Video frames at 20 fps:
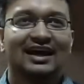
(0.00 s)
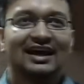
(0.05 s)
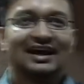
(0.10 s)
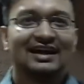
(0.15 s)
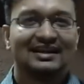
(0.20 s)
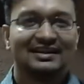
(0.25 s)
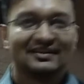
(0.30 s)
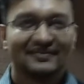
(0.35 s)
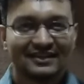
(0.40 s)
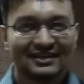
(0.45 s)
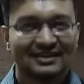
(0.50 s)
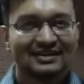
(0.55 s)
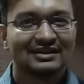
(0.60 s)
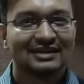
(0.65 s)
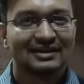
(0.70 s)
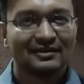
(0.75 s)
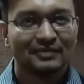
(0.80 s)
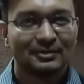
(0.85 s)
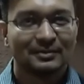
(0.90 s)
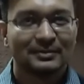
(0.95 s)
And given the
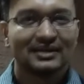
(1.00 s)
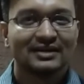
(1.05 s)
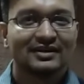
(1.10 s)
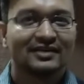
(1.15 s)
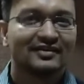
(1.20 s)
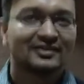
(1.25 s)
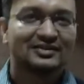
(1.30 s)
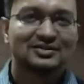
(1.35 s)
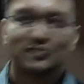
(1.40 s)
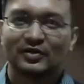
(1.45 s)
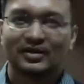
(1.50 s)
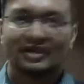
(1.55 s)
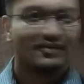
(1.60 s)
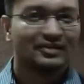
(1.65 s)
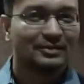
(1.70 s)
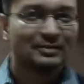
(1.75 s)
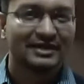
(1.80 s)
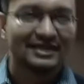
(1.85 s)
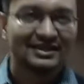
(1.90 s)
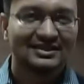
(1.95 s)
developing countries where
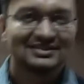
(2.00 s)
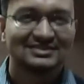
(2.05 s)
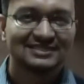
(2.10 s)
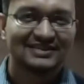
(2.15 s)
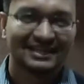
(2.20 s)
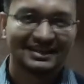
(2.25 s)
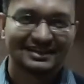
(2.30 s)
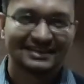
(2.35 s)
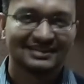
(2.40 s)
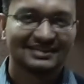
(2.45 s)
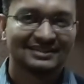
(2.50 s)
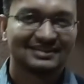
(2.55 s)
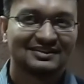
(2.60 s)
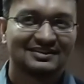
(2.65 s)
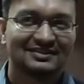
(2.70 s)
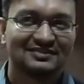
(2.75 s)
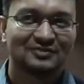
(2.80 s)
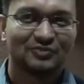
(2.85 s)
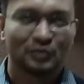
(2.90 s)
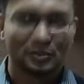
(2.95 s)
everybody is getting a
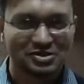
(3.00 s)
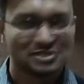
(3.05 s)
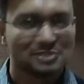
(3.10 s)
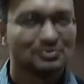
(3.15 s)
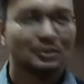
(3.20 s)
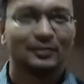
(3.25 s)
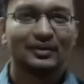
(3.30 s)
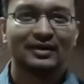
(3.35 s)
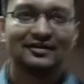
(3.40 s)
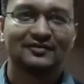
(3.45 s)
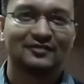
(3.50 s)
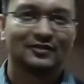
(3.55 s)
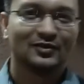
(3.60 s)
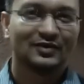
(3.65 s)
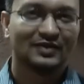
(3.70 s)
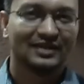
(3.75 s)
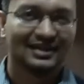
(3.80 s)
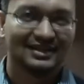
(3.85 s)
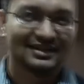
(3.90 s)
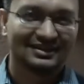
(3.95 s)
4G mobile
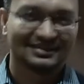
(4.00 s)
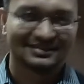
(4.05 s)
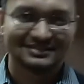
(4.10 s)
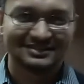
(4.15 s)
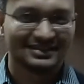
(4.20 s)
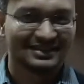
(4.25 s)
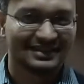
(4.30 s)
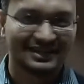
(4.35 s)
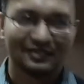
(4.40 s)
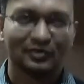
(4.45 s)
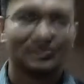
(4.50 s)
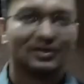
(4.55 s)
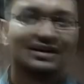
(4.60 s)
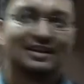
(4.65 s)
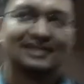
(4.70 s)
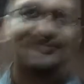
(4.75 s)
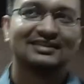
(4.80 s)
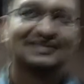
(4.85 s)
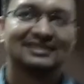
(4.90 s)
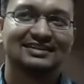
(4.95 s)
phone like uh, the day one
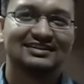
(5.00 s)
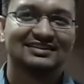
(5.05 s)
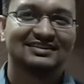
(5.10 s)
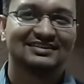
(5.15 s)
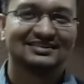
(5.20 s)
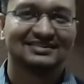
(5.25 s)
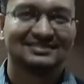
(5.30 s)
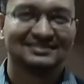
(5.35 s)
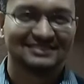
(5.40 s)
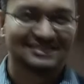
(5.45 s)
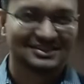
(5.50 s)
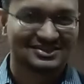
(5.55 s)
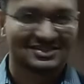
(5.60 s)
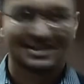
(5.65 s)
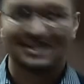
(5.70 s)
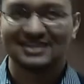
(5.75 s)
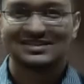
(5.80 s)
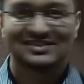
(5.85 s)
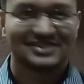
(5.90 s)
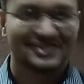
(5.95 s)
and uh, they
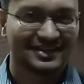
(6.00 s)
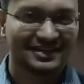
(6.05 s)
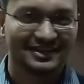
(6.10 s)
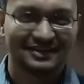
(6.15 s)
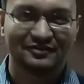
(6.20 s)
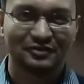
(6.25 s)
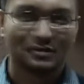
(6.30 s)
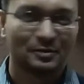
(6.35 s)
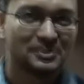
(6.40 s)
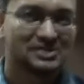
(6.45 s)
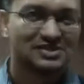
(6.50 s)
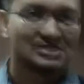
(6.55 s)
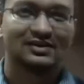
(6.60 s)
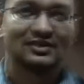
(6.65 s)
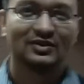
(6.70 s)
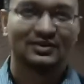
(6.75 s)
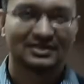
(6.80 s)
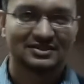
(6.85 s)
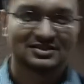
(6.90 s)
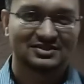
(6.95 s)
start sharing information
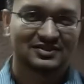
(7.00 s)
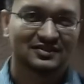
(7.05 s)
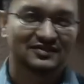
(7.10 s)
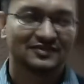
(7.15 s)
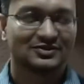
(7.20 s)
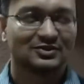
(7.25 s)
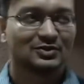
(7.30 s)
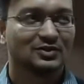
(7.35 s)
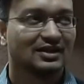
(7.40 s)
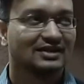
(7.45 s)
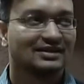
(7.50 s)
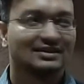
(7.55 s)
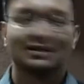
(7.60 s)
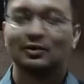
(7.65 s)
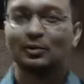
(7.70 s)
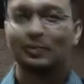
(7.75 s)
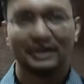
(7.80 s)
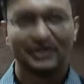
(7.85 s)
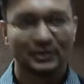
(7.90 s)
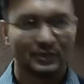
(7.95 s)
all that stuff, so and
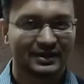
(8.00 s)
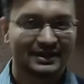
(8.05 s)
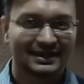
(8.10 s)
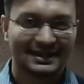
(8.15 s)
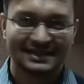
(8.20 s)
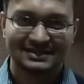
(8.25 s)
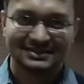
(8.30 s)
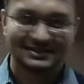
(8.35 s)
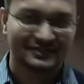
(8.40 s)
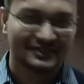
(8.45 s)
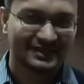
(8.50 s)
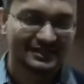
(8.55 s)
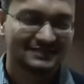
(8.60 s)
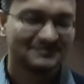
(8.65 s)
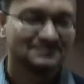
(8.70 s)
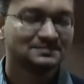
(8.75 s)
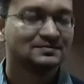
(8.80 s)
they're open to attacks every day.